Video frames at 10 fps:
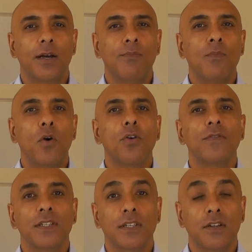more
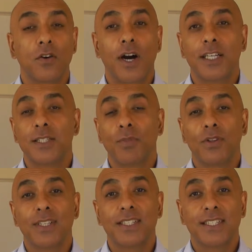often than not, I
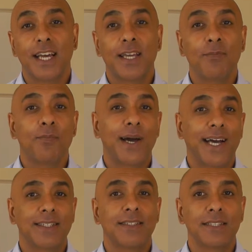spot the same
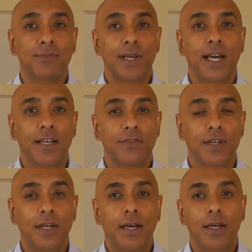patterns in behavior